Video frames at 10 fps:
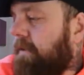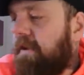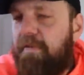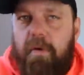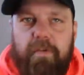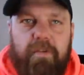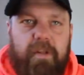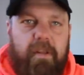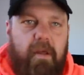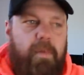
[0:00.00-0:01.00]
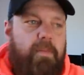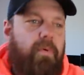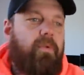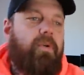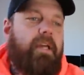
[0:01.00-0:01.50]
really fortunate that
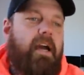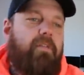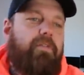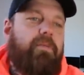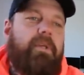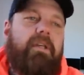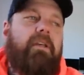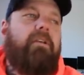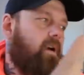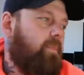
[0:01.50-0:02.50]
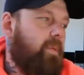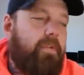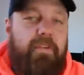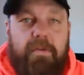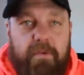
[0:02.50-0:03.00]
people look out for me. Uh,
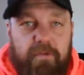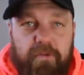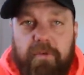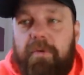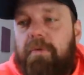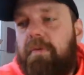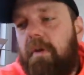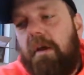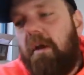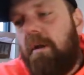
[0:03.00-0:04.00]
people send me shoes.